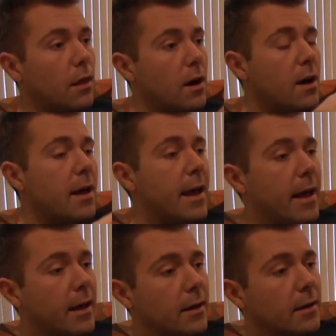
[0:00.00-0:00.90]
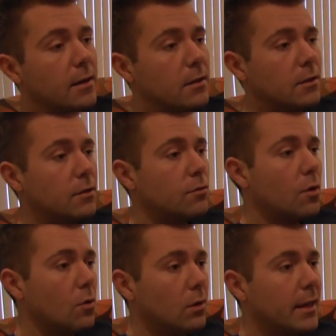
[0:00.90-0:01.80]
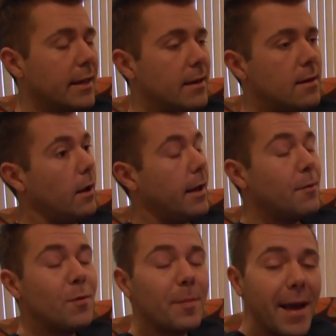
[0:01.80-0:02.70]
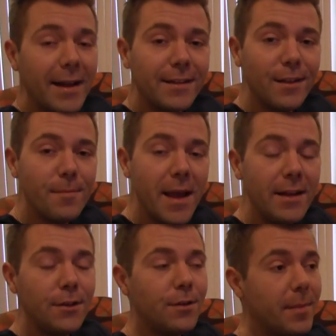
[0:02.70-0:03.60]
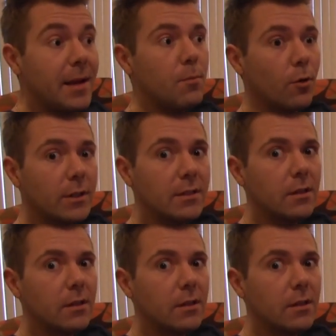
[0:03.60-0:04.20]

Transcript: The end just rolled in. And we're back to the menu to make more